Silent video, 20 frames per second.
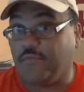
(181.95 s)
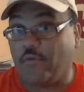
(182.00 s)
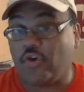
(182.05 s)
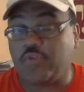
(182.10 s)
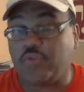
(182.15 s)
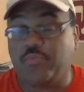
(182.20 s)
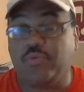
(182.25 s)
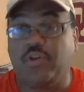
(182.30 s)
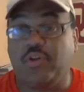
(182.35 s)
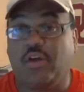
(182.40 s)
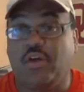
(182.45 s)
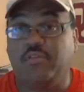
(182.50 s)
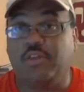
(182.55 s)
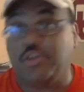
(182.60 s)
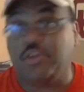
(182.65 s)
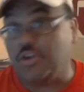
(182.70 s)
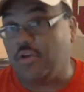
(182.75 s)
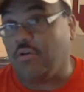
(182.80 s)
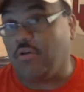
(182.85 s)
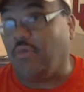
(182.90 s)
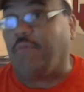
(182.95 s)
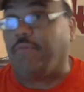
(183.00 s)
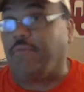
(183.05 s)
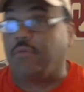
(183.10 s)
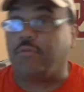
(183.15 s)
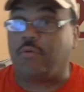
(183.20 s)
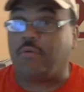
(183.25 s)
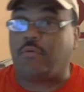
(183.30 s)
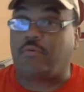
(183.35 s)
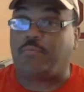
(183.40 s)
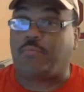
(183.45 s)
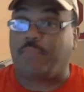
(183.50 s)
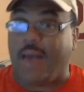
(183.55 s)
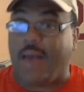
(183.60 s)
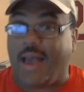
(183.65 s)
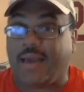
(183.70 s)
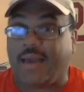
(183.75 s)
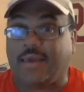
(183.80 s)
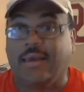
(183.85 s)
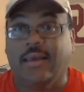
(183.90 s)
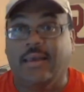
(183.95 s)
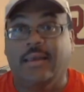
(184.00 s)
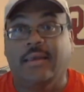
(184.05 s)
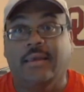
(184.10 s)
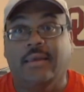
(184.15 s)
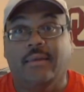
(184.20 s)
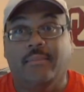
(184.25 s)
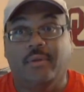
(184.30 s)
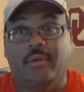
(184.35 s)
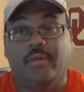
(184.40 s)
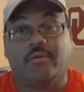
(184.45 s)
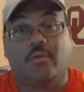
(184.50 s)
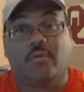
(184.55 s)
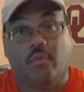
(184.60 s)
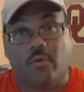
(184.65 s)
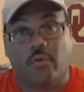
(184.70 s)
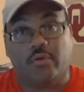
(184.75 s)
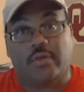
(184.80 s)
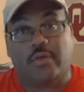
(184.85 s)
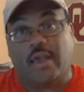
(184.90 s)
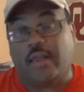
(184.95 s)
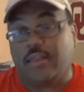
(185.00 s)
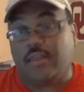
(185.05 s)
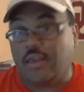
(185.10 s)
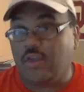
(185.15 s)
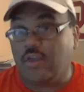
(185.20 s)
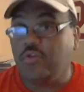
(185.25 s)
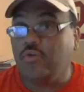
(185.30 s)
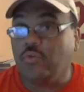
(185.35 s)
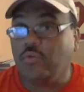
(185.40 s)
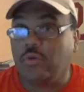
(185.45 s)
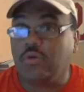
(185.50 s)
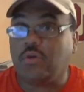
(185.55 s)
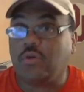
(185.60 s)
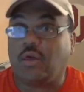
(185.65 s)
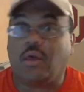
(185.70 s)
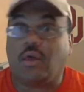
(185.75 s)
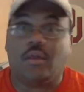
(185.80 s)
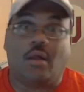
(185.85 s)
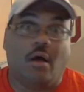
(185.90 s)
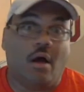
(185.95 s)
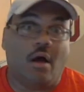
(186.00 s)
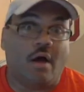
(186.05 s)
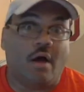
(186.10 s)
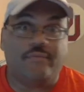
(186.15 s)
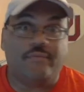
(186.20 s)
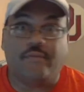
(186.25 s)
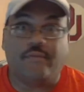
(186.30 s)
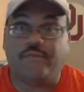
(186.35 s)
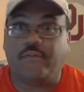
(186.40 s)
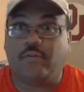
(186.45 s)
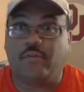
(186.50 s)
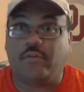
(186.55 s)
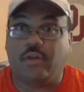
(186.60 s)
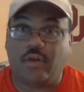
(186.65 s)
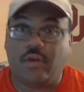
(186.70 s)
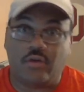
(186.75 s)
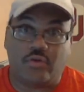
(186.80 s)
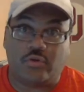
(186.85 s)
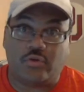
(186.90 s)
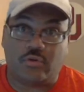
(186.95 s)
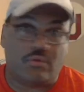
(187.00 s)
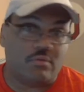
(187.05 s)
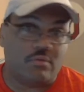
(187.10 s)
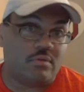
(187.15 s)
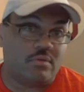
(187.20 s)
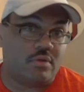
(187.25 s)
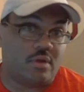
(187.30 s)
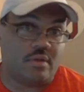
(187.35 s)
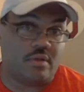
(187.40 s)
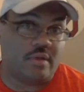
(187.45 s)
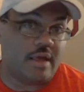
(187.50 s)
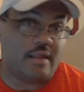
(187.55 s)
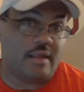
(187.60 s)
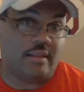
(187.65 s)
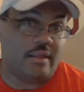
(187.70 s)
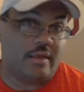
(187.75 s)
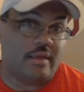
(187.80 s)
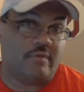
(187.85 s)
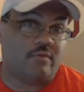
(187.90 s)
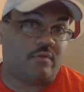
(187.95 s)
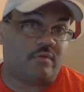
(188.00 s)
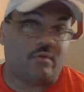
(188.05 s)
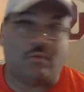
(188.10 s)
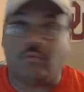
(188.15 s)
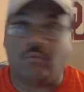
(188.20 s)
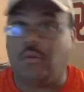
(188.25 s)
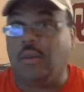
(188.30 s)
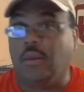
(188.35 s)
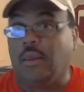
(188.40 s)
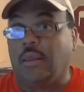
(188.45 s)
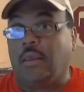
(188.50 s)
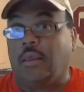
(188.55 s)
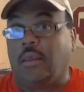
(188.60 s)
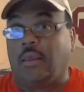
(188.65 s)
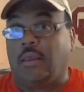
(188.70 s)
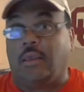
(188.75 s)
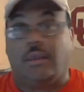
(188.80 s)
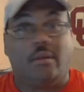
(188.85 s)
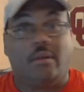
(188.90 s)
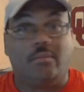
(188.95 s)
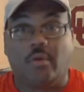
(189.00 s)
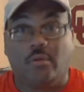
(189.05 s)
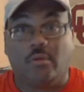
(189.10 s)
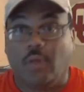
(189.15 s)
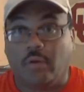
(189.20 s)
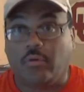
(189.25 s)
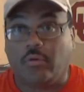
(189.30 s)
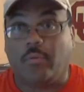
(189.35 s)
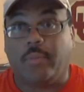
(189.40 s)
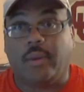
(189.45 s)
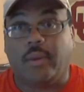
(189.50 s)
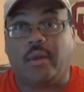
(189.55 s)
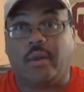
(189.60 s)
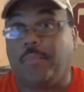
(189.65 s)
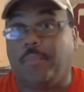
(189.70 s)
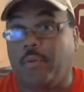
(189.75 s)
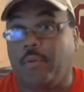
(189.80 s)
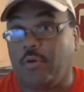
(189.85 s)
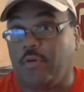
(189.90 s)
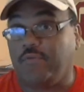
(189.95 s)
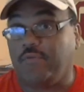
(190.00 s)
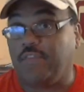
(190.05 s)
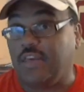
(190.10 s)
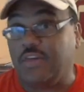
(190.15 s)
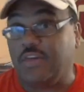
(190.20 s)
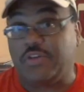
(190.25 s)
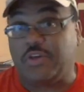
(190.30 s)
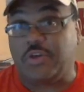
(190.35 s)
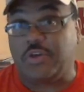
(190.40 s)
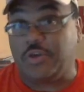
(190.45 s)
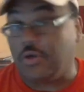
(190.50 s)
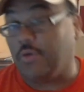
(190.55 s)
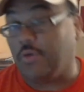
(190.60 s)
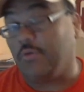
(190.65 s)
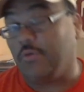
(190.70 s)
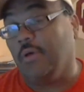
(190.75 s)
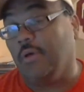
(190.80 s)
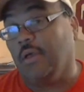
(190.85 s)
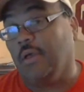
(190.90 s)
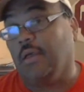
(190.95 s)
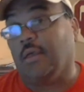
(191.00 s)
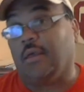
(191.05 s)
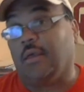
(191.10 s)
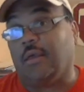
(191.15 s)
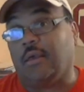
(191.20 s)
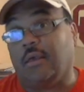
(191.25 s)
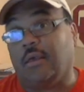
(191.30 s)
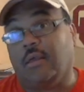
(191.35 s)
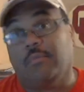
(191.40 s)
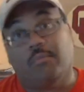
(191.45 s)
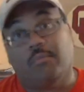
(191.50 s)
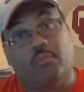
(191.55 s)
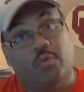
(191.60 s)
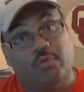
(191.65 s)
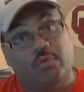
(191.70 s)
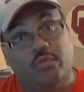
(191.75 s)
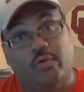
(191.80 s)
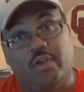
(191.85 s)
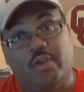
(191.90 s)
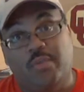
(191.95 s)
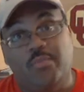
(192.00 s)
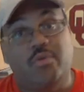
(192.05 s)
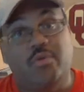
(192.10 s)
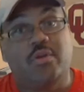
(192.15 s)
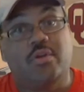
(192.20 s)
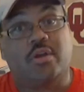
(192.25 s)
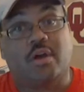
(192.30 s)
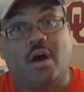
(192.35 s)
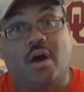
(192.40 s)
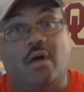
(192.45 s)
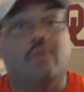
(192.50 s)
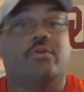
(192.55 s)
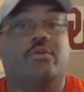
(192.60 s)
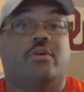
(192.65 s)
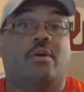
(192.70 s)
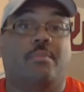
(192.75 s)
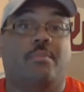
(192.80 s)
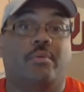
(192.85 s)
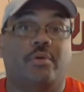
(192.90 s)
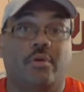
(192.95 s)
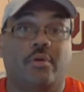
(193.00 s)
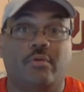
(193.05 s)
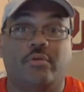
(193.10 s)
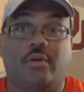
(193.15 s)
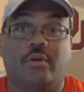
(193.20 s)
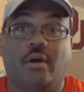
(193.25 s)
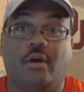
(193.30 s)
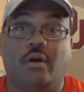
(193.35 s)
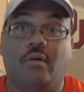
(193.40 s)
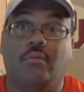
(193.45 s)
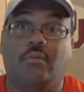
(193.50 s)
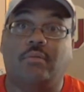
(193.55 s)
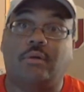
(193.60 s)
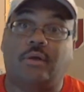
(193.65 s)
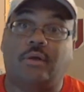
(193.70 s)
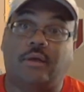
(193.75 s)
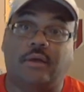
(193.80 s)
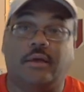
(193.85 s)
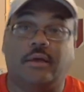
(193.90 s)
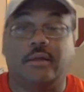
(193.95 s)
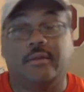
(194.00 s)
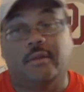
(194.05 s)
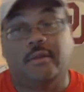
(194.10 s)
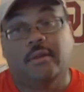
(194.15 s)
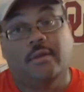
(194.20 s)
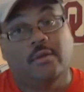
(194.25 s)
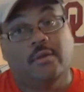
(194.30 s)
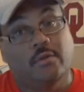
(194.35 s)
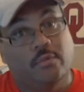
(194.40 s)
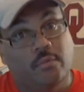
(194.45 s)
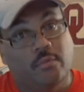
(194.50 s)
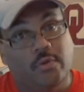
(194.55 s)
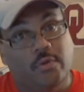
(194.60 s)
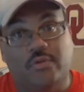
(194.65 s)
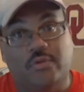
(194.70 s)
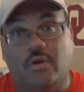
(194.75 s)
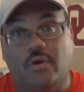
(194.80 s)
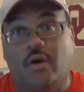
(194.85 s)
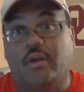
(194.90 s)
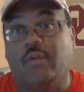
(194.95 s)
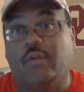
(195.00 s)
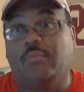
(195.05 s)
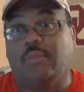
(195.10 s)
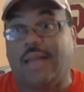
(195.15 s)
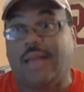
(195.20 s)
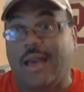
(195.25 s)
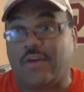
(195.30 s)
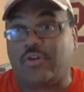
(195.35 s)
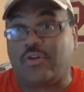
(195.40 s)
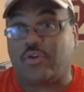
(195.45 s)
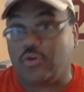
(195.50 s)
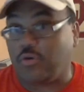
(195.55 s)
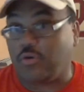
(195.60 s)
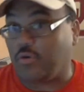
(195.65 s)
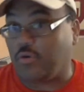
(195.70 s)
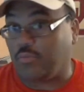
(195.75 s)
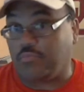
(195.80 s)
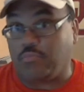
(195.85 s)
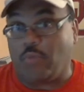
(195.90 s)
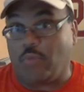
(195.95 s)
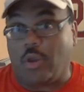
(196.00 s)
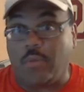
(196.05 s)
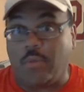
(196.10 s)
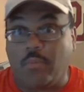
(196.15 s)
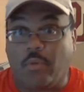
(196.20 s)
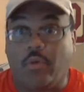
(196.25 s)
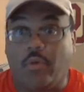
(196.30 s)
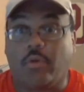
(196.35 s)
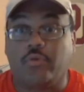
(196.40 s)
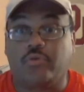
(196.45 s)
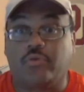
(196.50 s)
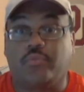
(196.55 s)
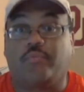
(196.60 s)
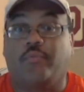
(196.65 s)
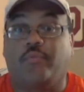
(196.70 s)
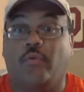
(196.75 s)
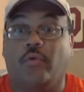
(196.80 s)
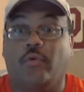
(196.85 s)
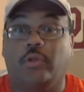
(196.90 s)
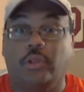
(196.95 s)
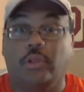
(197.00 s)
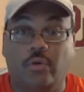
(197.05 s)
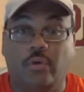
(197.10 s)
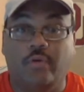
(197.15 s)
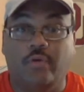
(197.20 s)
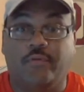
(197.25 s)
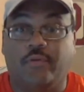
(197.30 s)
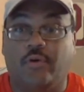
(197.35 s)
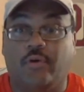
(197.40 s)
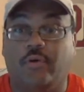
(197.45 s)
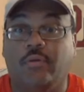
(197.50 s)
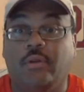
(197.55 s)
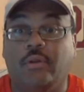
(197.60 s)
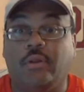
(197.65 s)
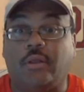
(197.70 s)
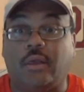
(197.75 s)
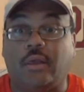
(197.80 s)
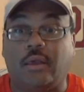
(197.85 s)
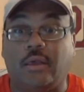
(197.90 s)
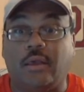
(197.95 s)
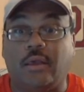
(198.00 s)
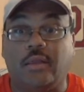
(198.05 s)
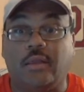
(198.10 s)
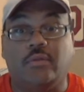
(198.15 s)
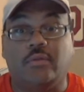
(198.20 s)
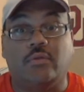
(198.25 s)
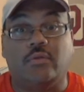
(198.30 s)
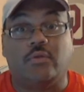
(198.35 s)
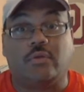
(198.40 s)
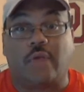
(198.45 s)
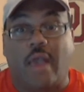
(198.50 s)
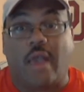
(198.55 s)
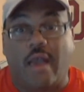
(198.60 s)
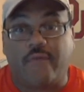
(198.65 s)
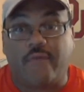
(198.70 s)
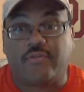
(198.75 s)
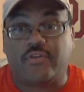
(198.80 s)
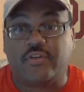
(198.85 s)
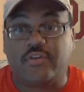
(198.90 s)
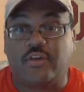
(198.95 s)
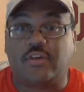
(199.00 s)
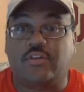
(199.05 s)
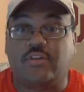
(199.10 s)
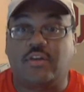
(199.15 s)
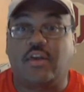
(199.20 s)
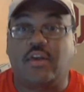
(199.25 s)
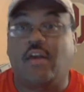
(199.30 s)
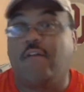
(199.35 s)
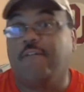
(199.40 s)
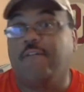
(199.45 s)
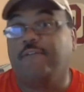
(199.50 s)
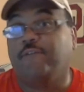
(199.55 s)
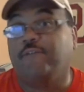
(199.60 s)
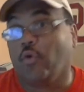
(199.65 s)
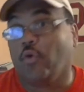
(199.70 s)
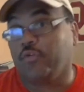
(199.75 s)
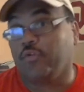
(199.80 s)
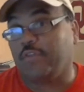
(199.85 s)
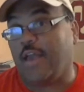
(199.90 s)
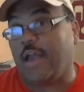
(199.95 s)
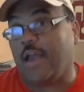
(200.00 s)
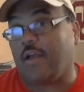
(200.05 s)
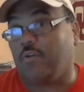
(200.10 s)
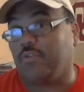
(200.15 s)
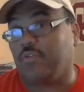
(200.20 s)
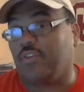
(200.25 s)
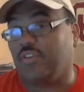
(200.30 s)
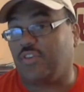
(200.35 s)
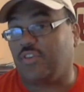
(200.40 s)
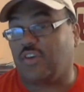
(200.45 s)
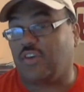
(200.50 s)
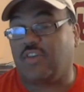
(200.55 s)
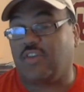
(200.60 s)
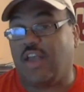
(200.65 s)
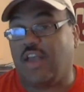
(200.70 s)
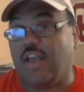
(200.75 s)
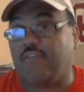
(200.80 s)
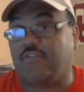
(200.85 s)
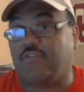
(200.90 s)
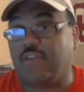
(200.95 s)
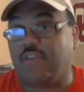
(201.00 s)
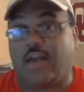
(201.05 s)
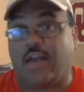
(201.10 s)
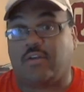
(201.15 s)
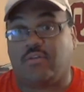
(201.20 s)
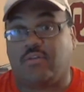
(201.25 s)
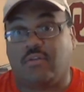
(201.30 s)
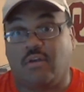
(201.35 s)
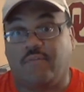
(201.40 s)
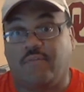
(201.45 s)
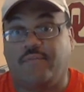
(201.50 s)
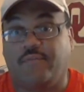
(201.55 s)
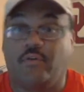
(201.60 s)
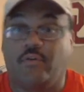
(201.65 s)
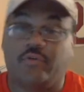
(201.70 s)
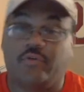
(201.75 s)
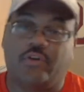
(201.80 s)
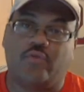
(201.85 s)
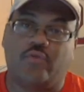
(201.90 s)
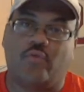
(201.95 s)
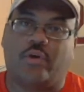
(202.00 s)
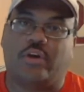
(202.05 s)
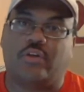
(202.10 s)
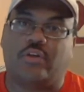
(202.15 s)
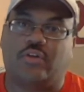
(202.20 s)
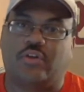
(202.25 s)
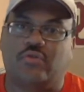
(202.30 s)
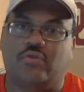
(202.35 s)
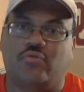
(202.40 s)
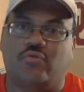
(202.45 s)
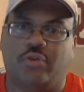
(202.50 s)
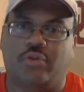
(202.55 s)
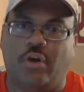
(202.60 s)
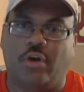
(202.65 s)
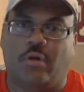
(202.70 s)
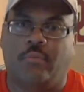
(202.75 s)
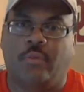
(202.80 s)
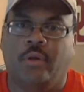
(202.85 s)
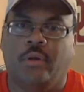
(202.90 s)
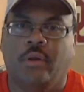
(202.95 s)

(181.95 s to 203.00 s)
Freshman of the Year a few years back, but of course had injuries and off-the-field issues, and that led to him no longer being a part of T.C.U. and went to a community college a couple years ago, and we saw him last year emerge for Louisville and have 64 tackles and 6.5 sacks, and now Fields entering his senior year.